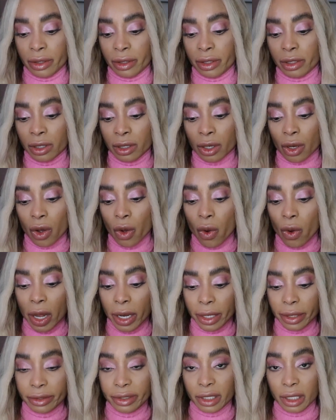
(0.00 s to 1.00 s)
the
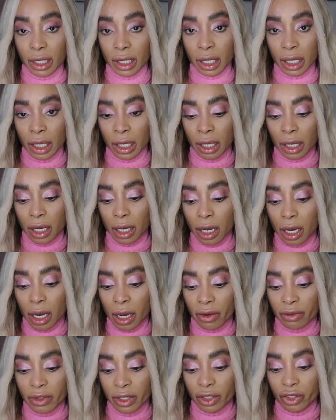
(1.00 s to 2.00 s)
quality
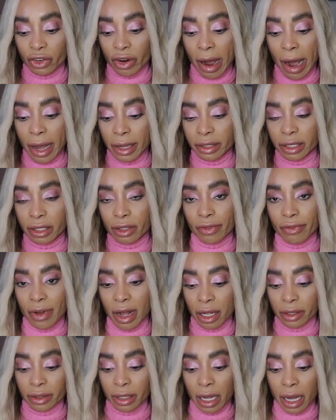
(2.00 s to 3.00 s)
of the dress, it
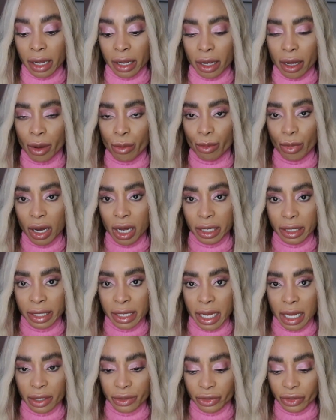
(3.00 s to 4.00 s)
felt like a
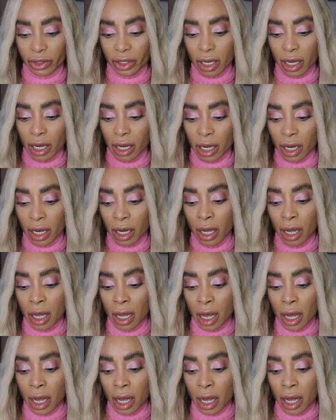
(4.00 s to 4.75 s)
polyester